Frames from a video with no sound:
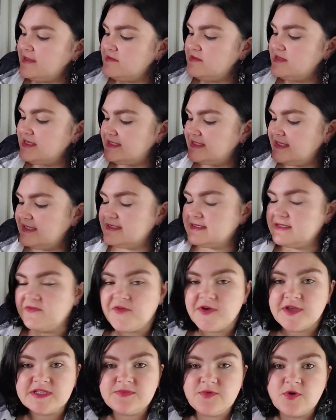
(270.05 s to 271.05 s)
This is the
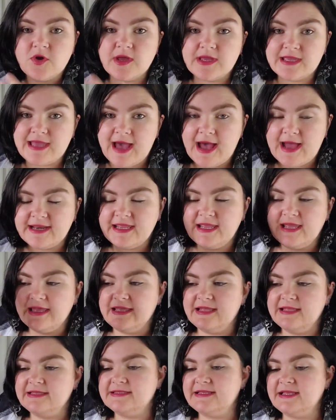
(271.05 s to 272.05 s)
first book,
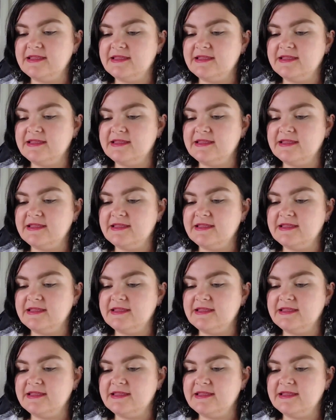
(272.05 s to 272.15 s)
Guardians.